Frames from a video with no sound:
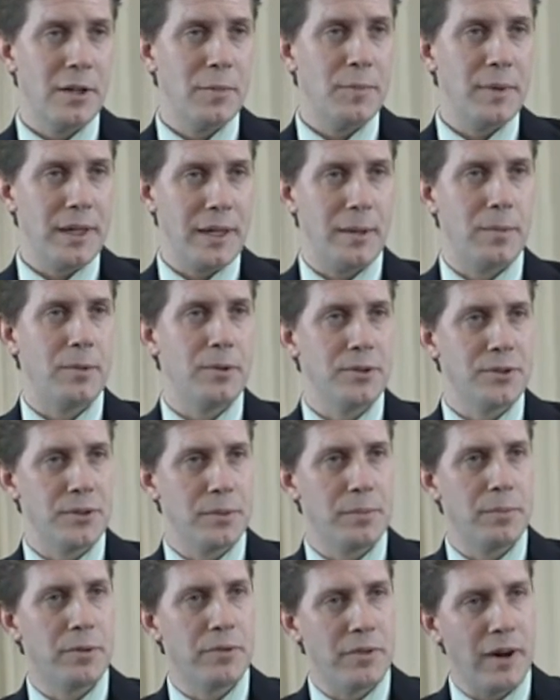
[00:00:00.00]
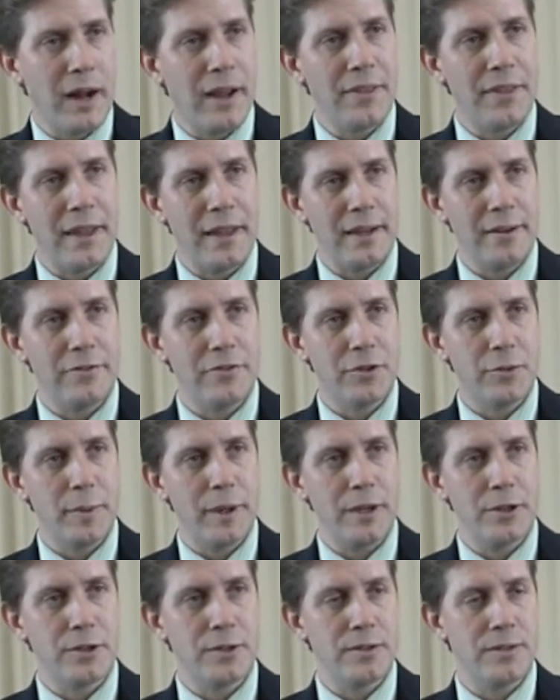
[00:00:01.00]
be able to provide that
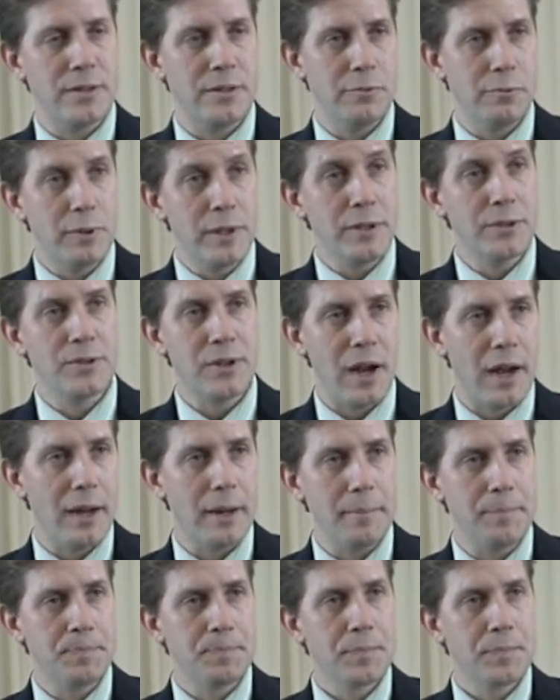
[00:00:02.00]
information in real time.